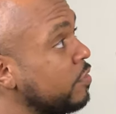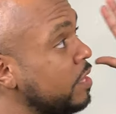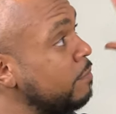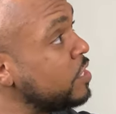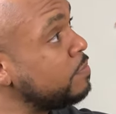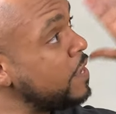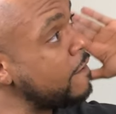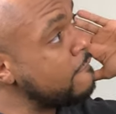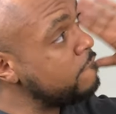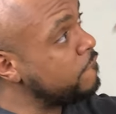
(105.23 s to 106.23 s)
They must
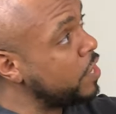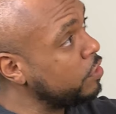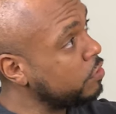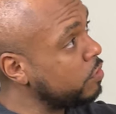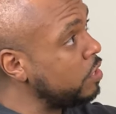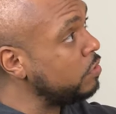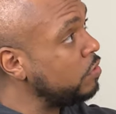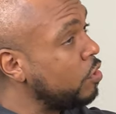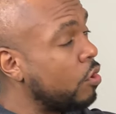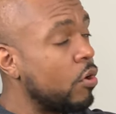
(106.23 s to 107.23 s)
be
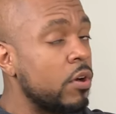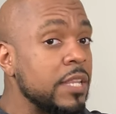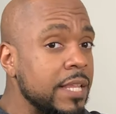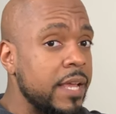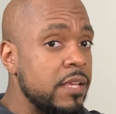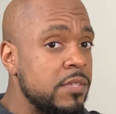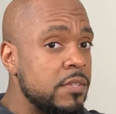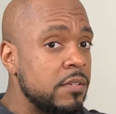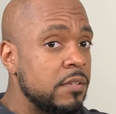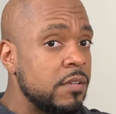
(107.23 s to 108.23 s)
Velcro or laced,